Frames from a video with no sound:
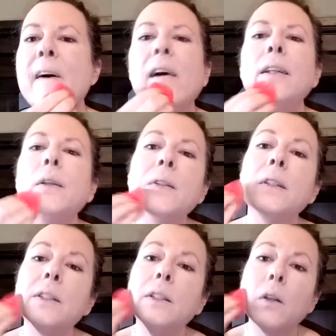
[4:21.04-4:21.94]
I do
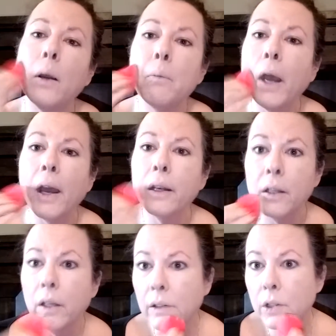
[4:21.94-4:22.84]
this so I'm
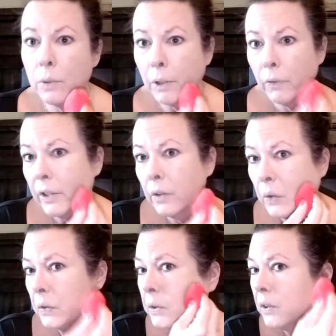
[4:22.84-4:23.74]
patting it into my
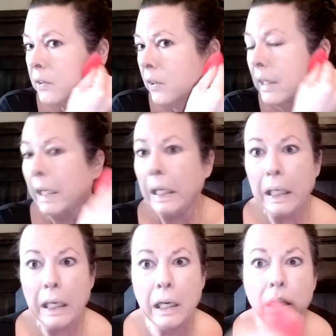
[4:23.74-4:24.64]
wrinkles.
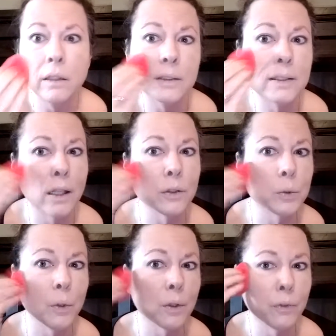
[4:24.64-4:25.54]
Yeah, sounds
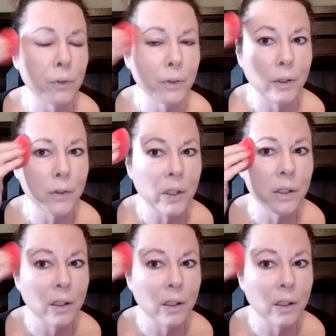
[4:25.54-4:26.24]
wonderful, don't it?